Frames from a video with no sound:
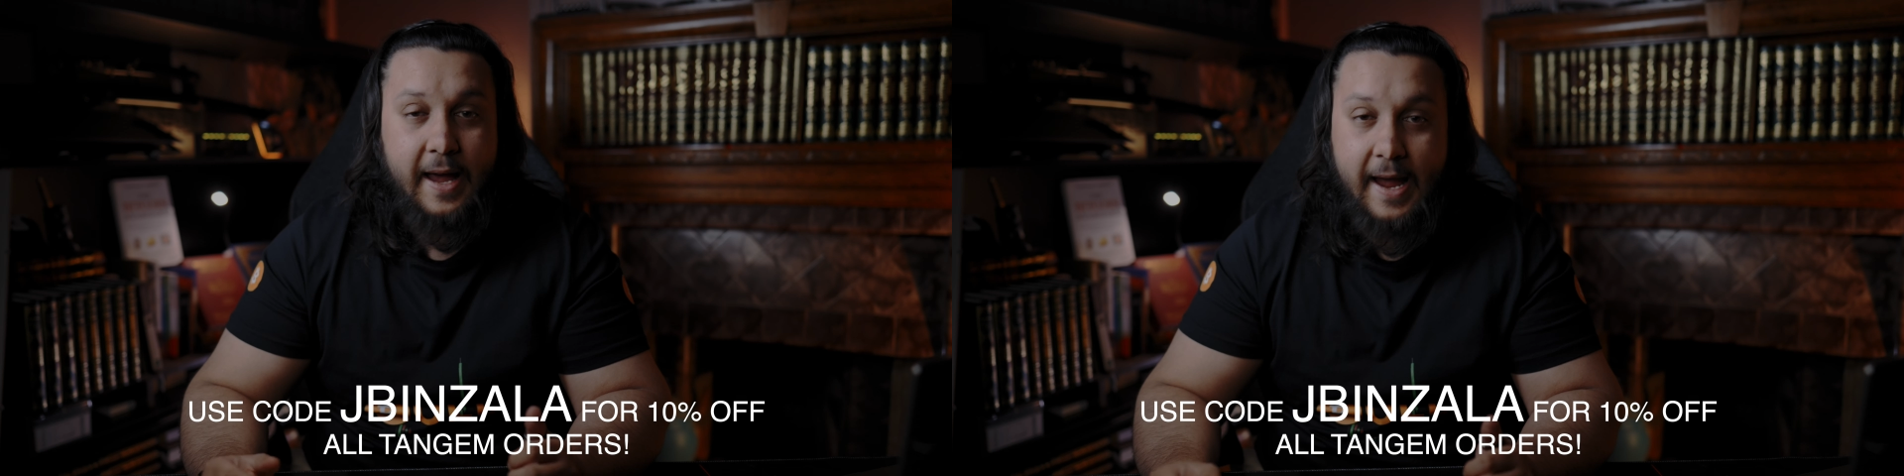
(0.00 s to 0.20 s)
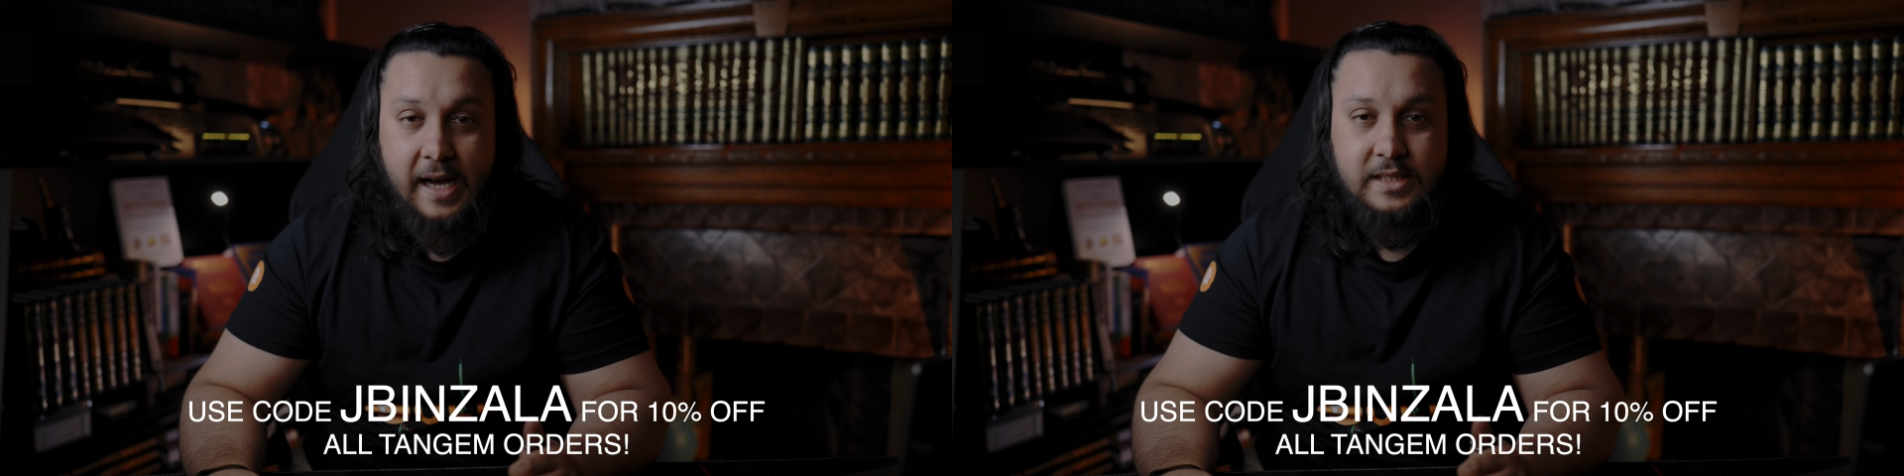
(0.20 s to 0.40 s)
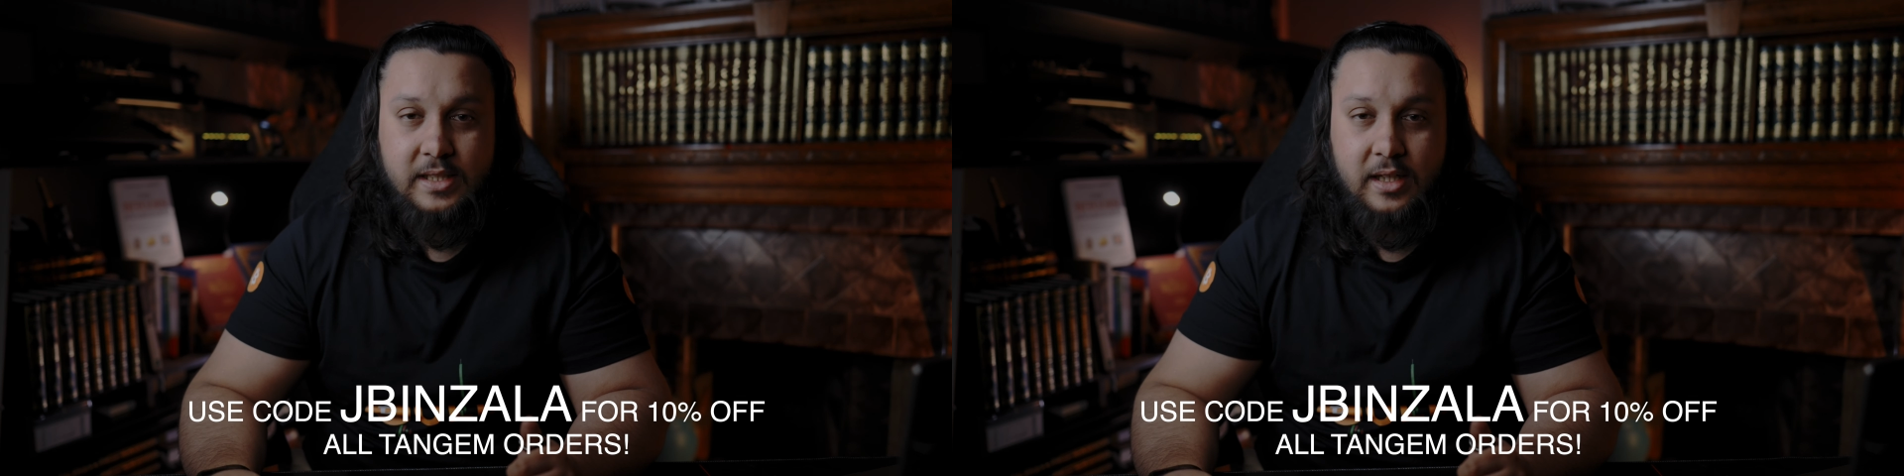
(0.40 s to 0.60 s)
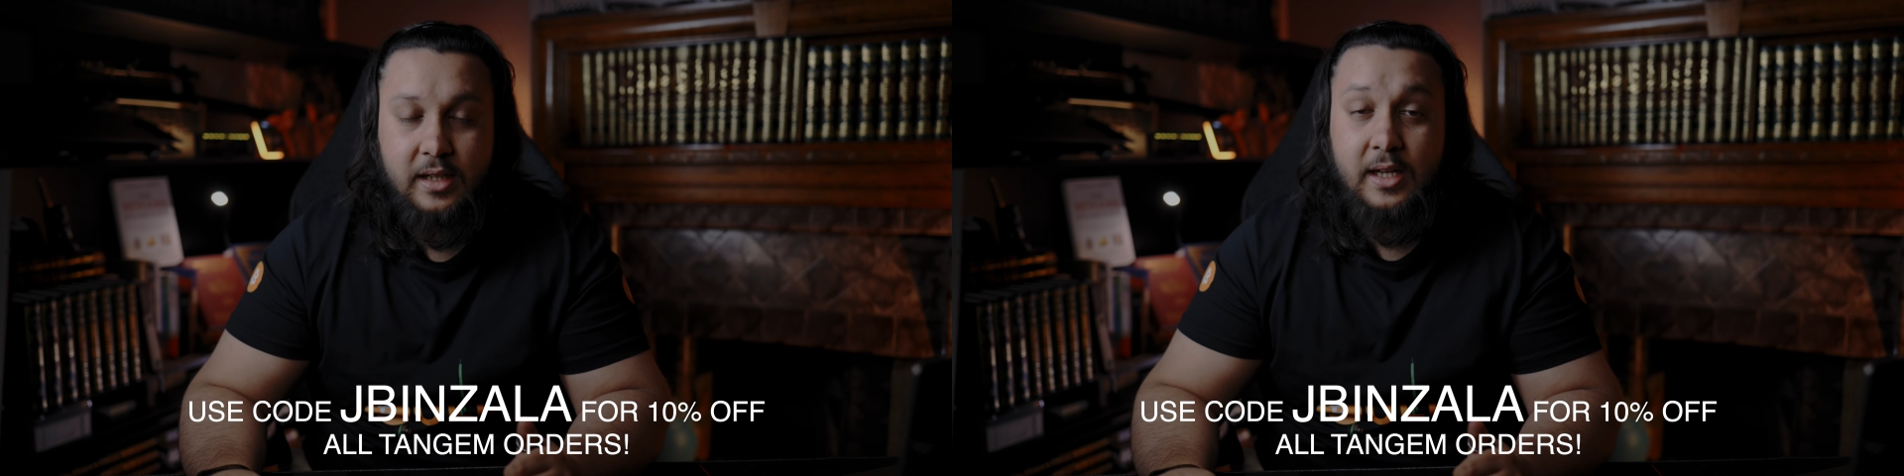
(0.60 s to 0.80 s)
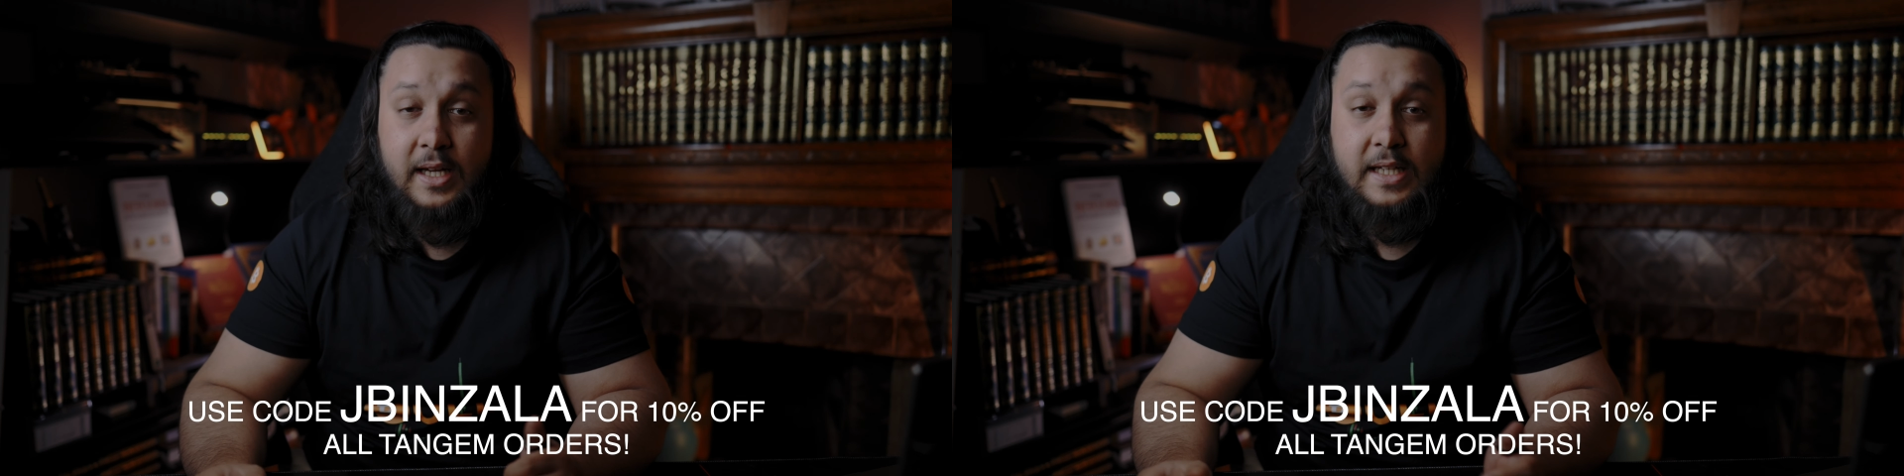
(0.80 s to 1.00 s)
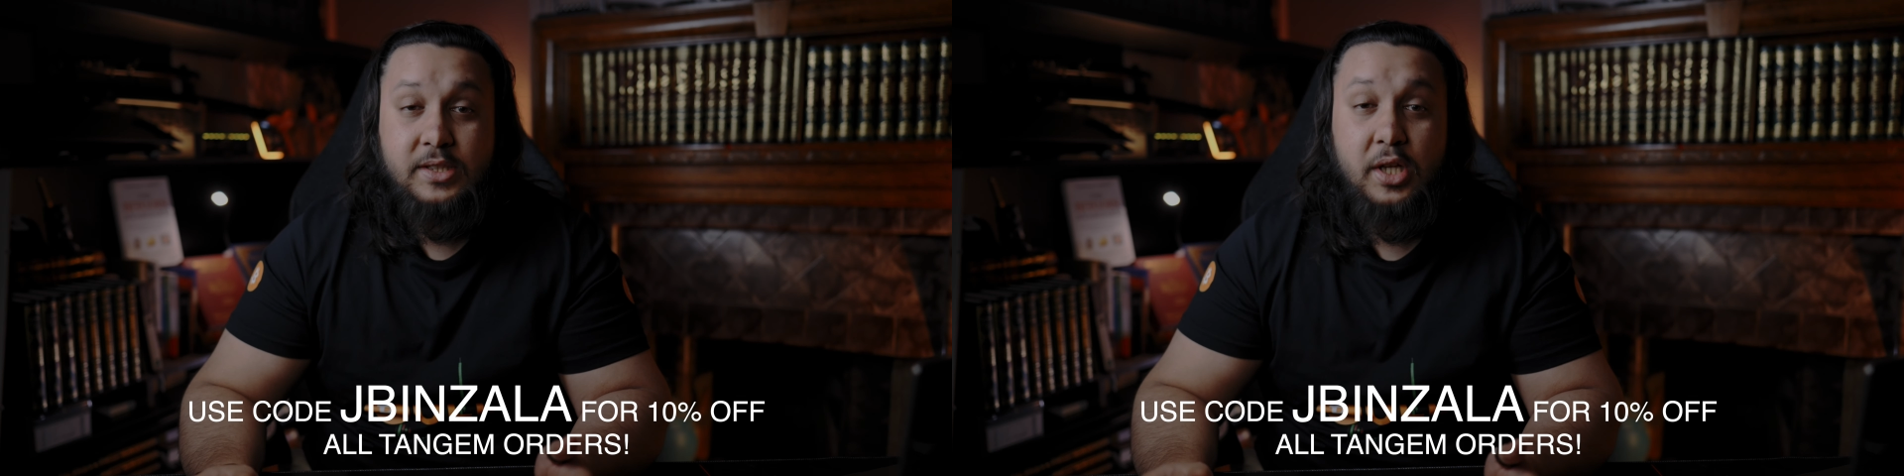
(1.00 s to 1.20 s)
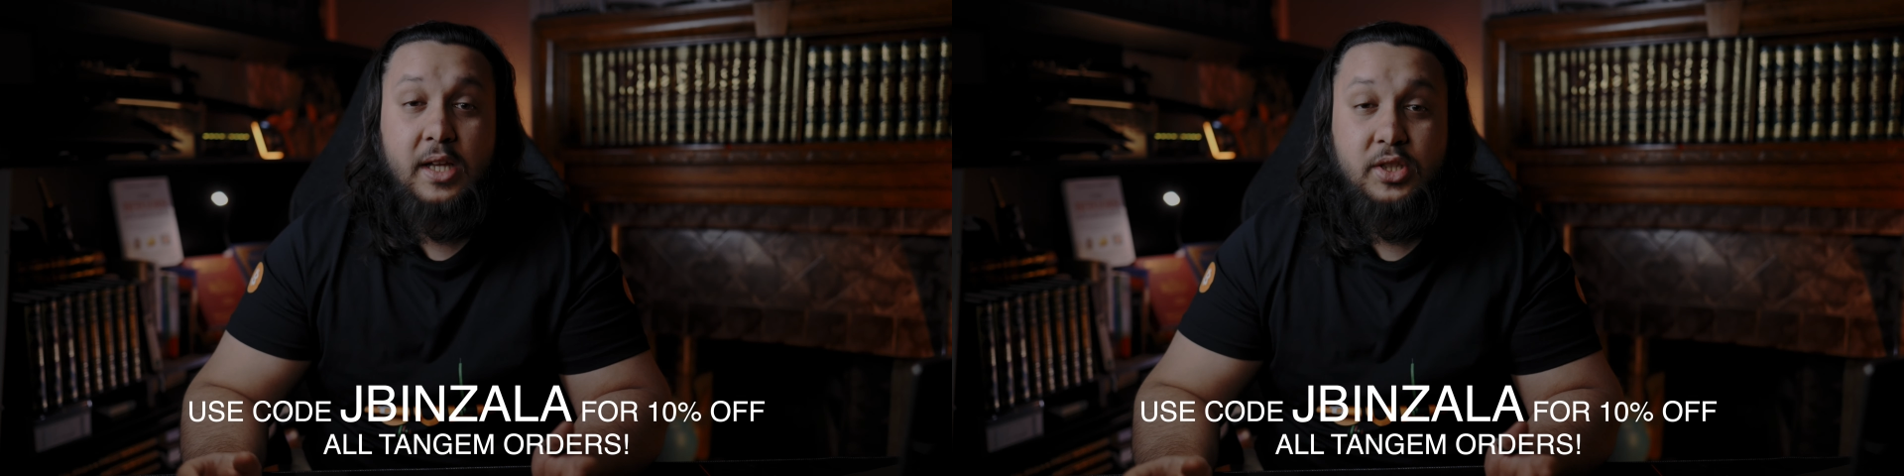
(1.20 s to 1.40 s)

Excellent. It's